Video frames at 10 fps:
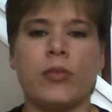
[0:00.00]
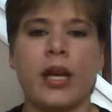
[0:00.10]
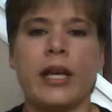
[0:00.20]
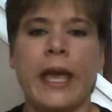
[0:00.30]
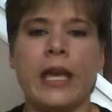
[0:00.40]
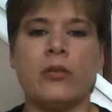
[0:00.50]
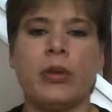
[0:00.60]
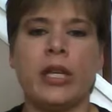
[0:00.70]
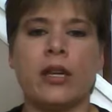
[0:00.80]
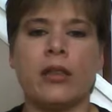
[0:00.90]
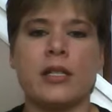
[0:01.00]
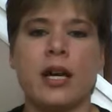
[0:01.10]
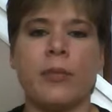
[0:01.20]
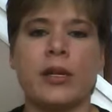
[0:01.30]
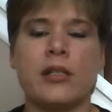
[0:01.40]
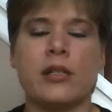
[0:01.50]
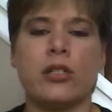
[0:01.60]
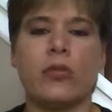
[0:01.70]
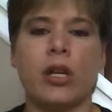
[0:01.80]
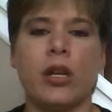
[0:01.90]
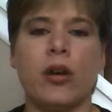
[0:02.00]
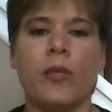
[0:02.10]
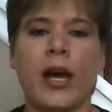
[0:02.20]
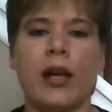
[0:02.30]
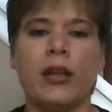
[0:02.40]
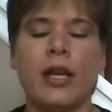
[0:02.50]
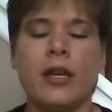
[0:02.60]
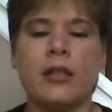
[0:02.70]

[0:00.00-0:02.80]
kind of handpick the topics that you want to know about.